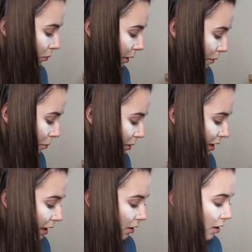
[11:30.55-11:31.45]
Where we put
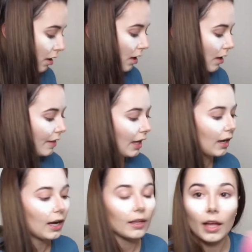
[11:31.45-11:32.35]
that
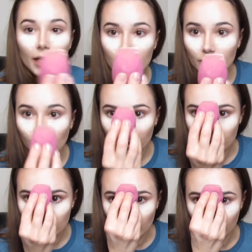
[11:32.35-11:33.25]
highlight, that
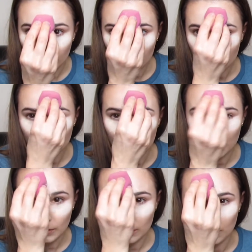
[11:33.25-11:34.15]
concealer,
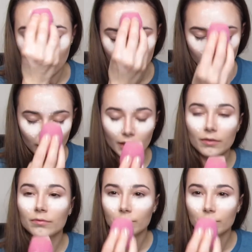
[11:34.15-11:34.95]
put it on my forehead,